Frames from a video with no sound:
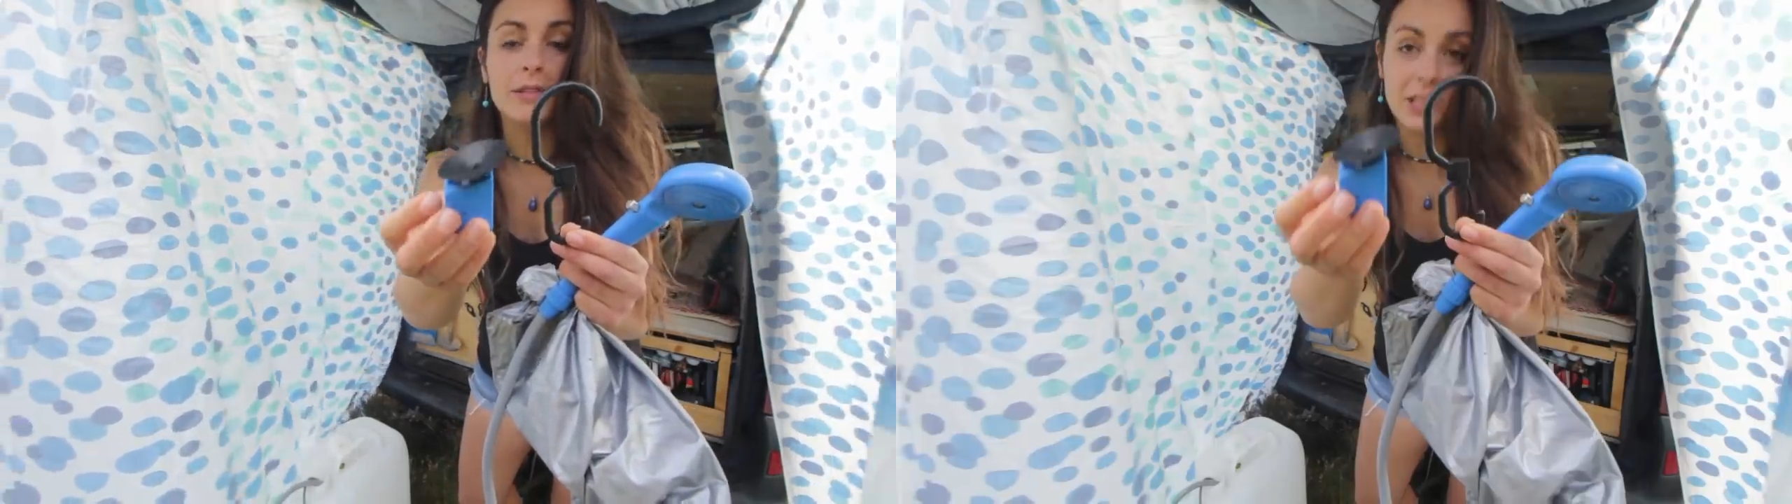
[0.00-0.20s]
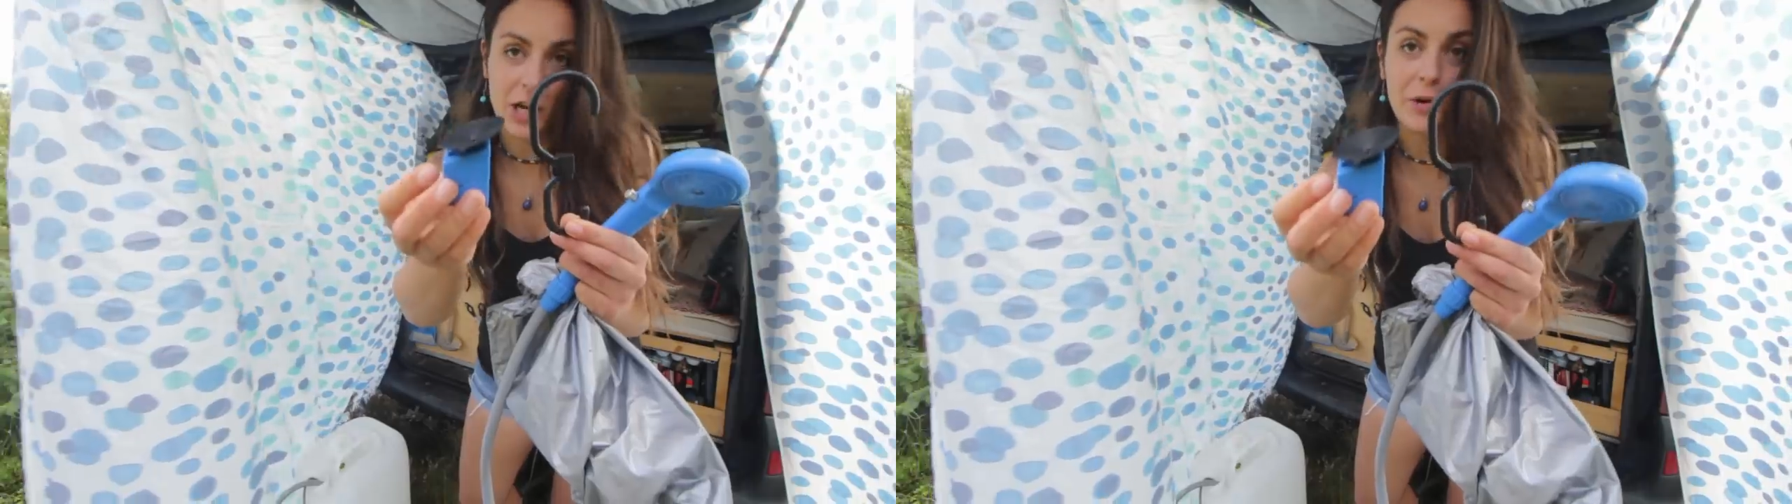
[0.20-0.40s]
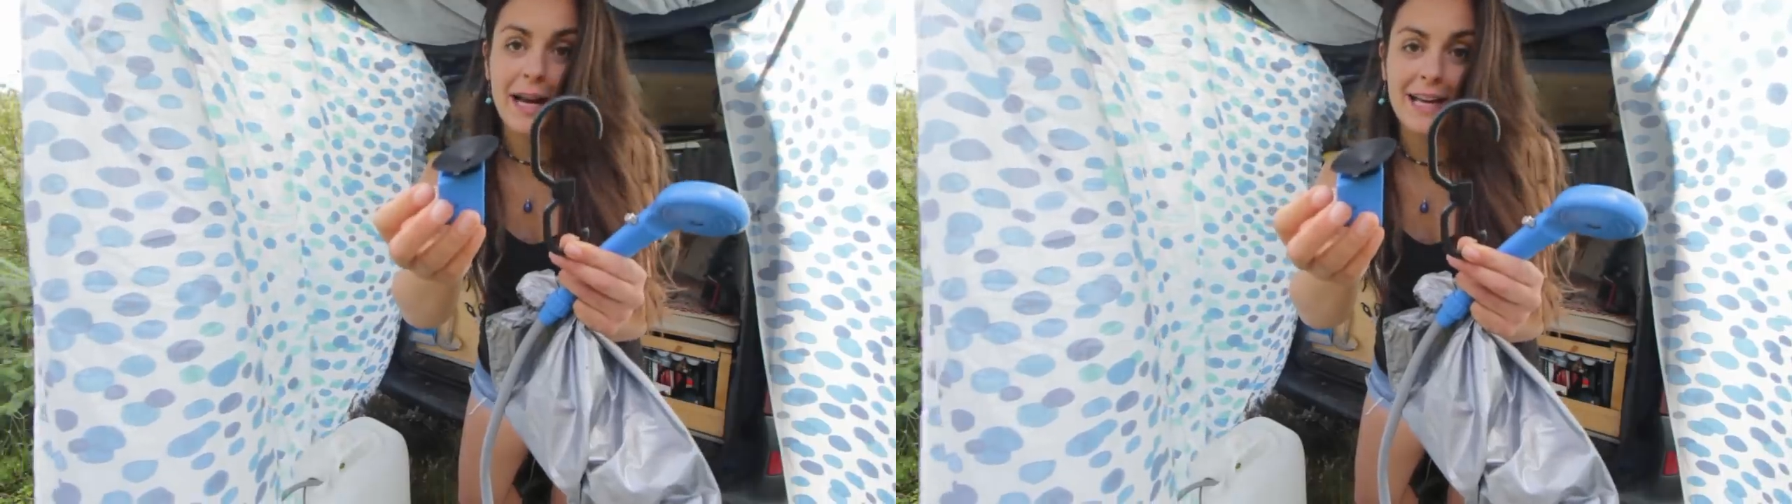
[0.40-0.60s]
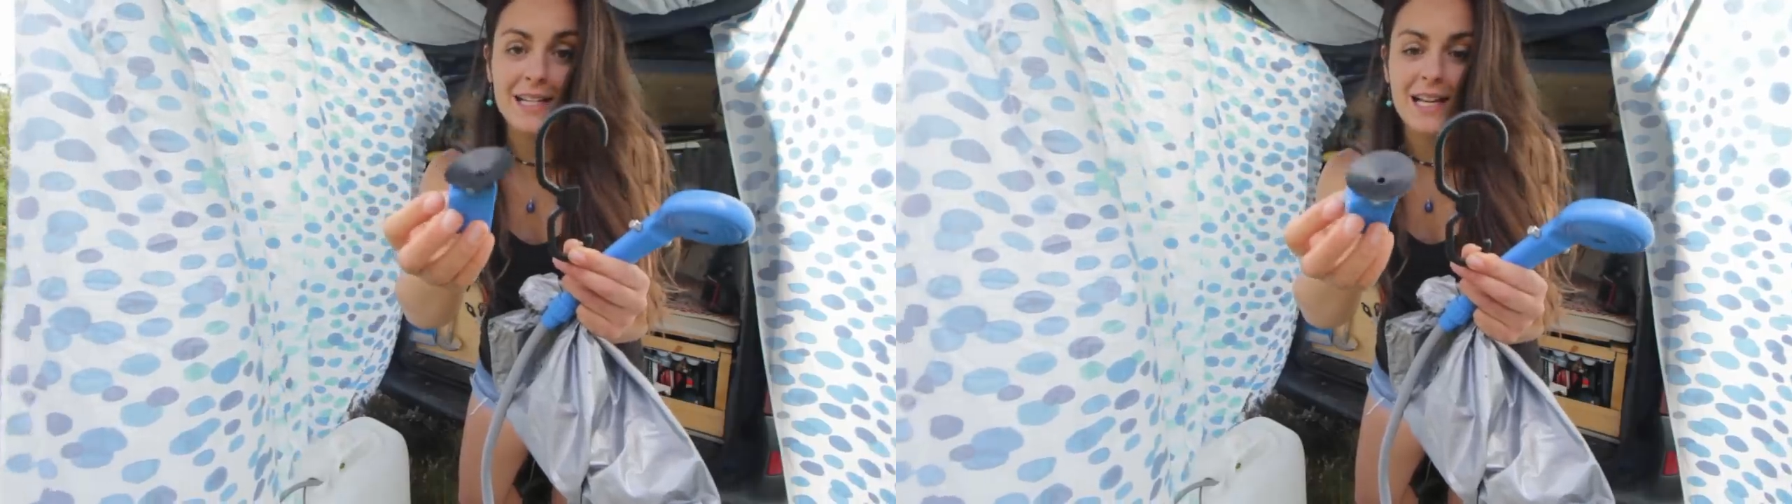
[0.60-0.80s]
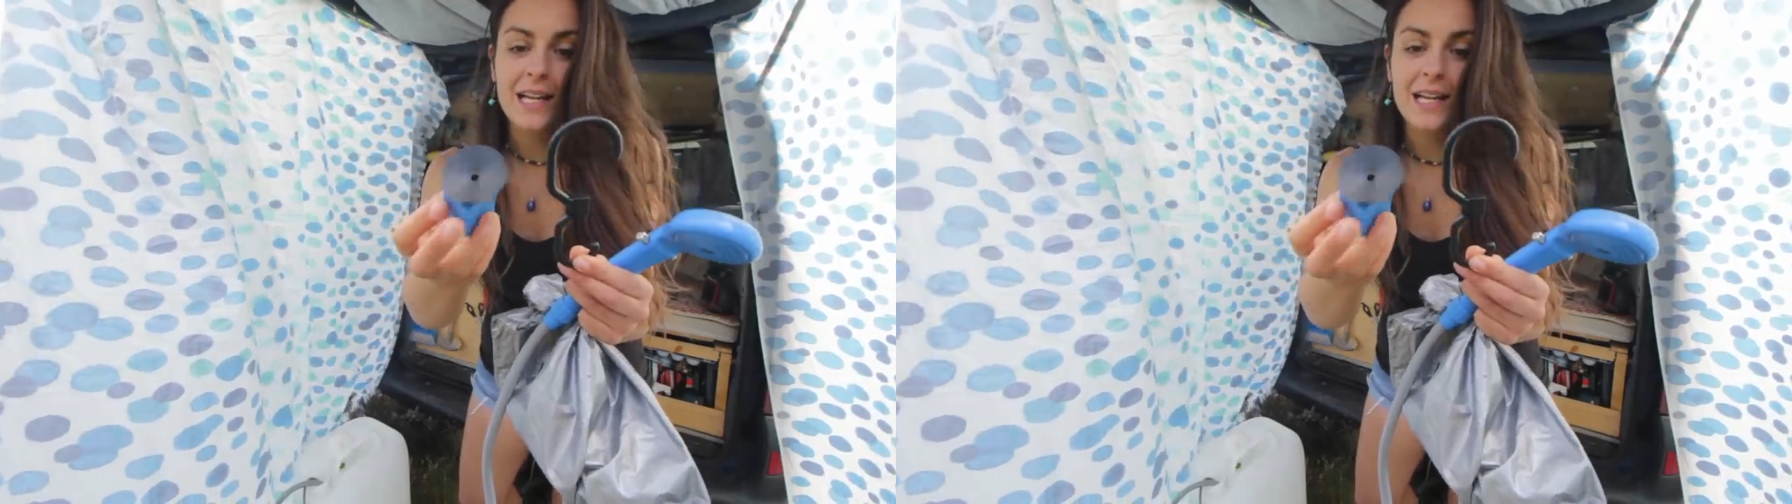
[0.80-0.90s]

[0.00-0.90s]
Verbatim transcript: the shower head.